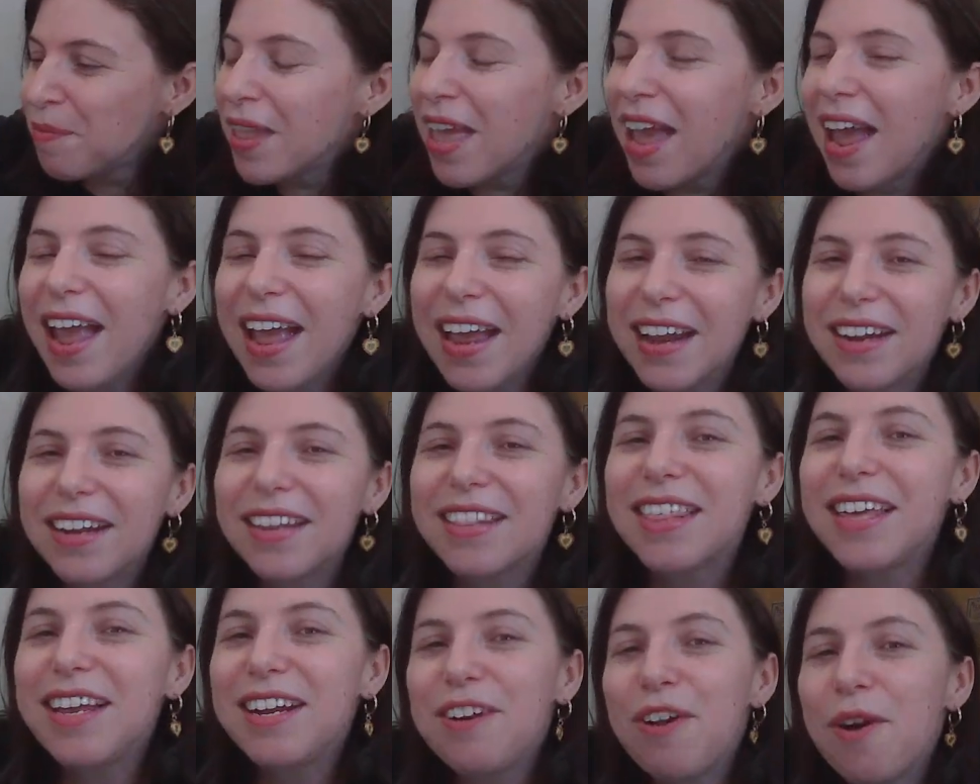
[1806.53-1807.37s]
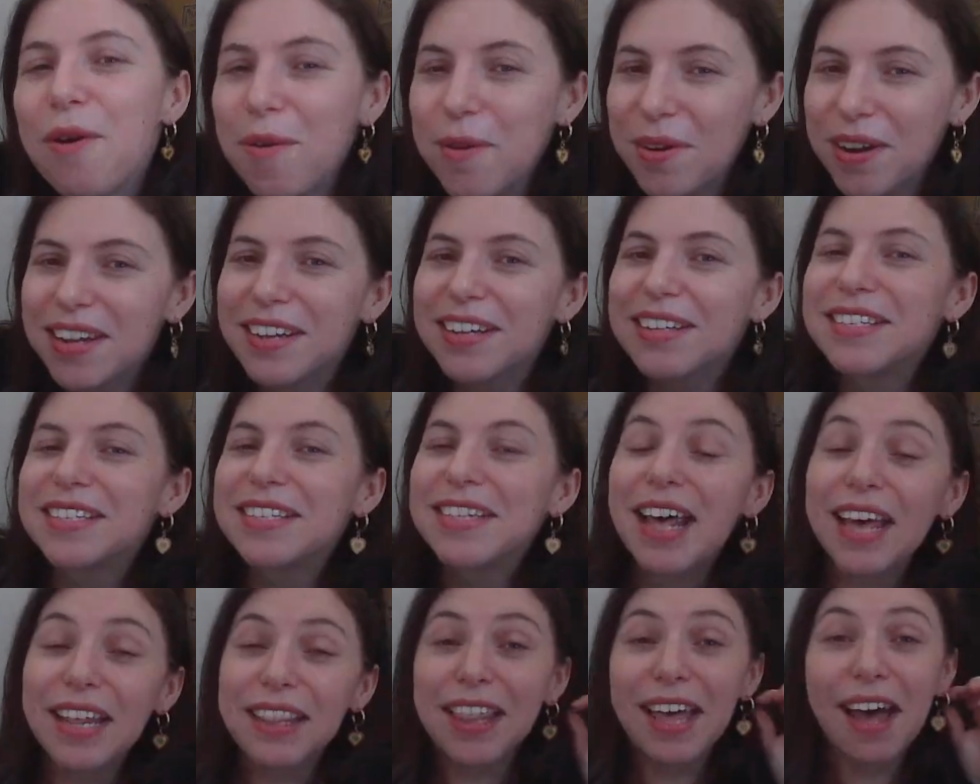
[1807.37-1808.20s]
And they noticed
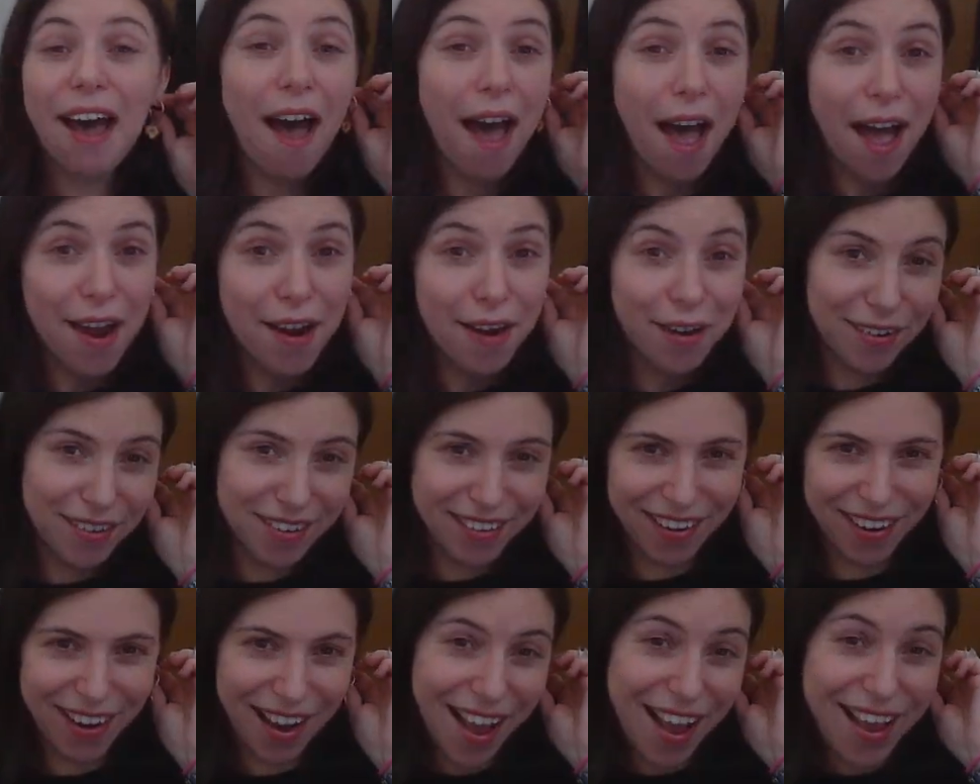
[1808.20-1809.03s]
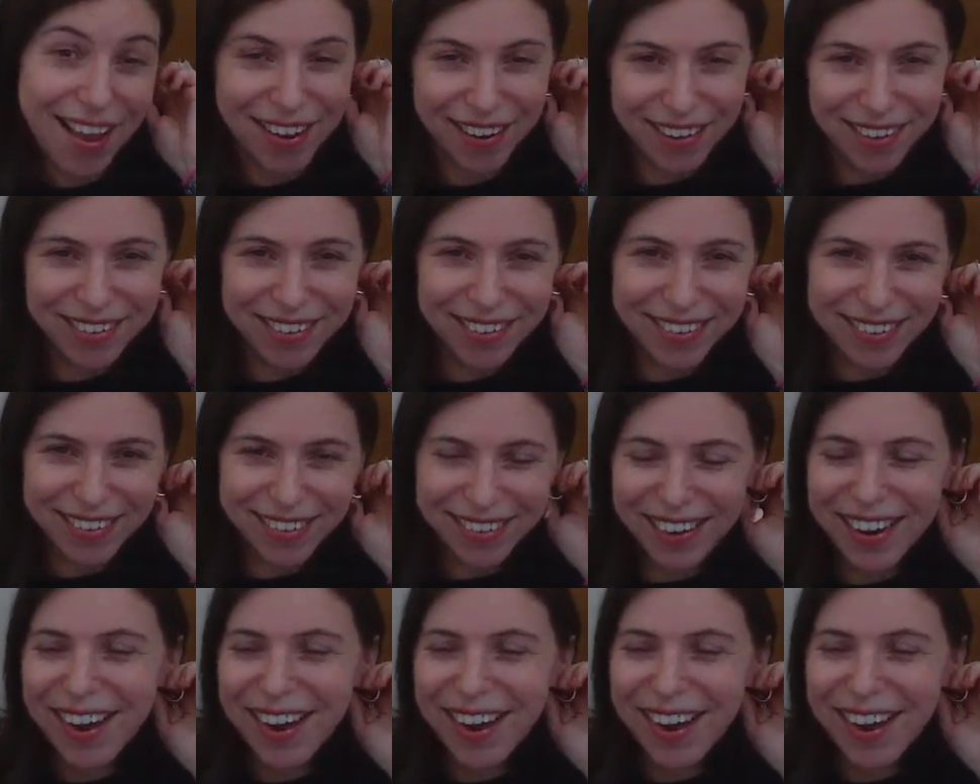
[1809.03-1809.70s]
that the higher end